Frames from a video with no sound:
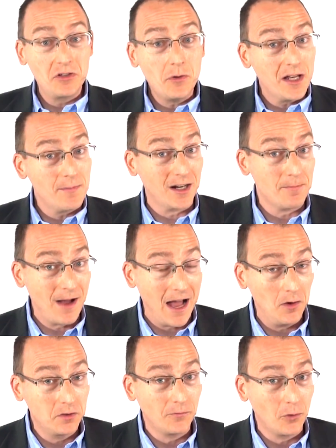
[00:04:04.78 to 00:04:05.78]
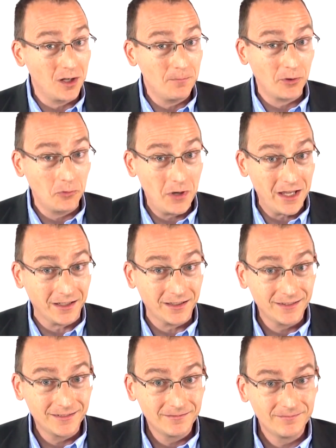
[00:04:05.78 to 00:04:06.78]
do eat about a pound of oil per week.
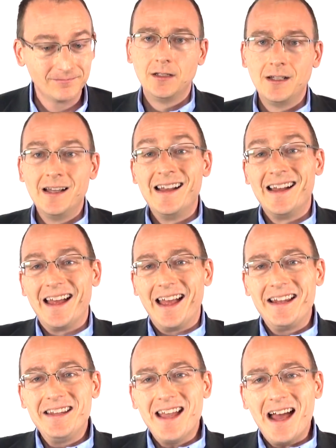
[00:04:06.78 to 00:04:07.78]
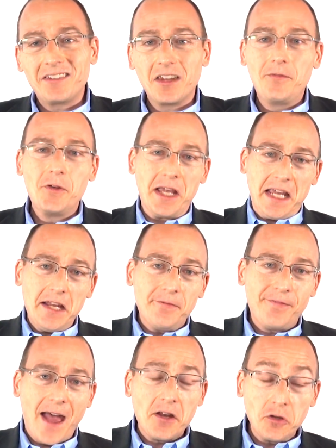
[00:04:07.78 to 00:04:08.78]
And yes, if you eat
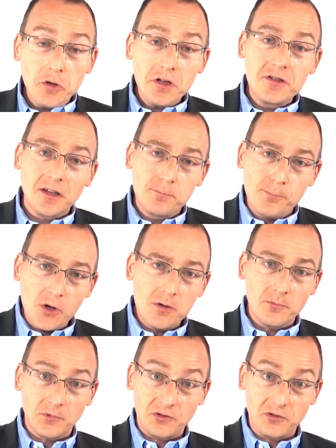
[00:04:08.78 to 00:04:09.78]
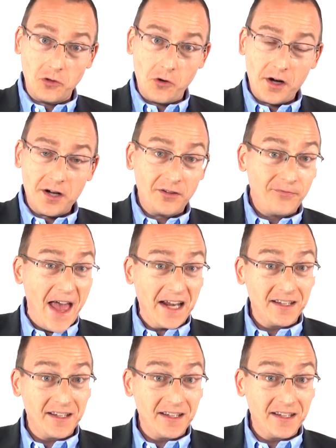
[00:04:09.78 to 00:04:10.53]
fat, you could just, boom, store it as fat.